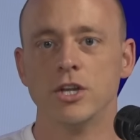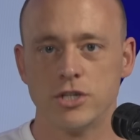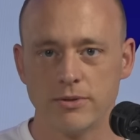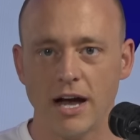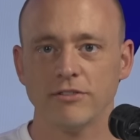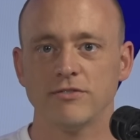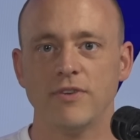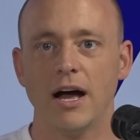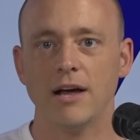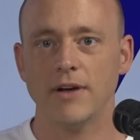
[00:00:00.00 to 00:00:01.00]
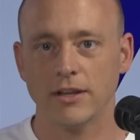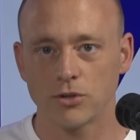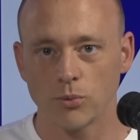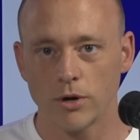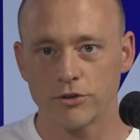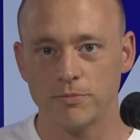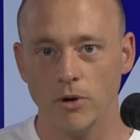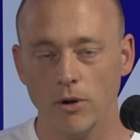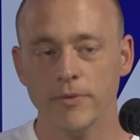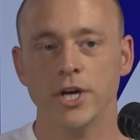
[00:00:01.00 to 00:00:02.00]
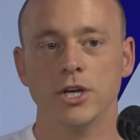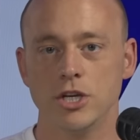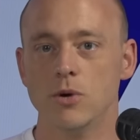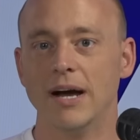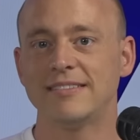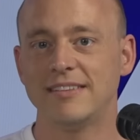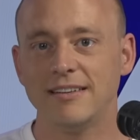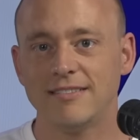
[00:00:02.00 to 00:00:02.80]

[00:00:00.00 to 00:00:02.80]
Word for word: 2005 at the Rose Bowl, USC,